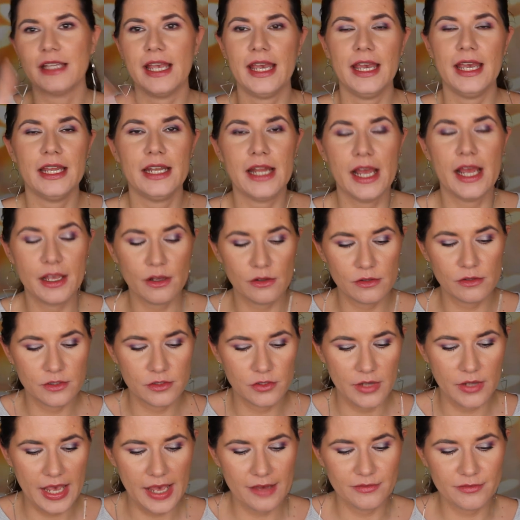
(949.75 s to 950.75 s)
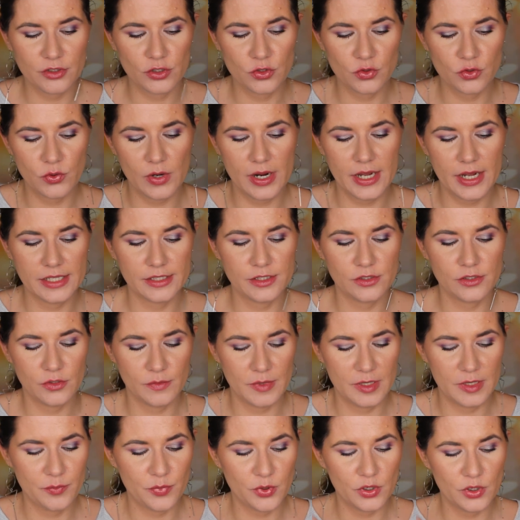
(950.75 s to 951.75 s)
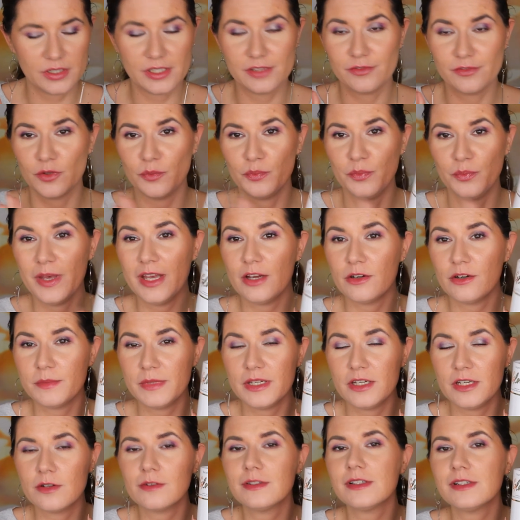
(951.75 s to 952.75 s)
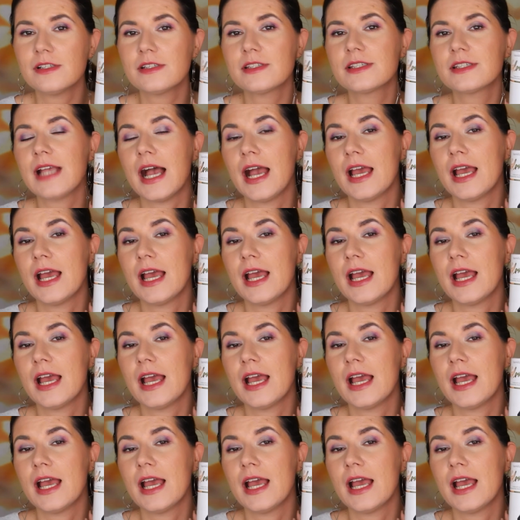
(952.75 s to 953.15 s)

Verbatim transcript: and I also haven't tried so many products from Bare Minerals.